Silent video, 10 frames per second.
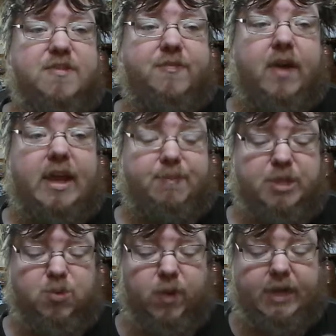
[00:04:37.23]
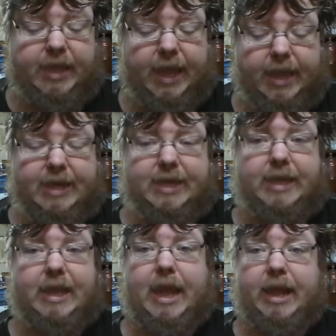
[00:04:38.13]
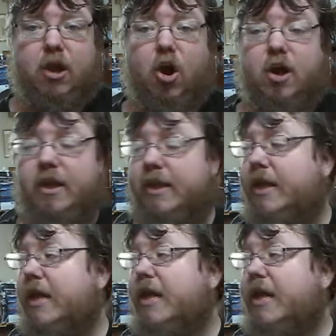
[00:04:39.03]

fight between Ken and Hardin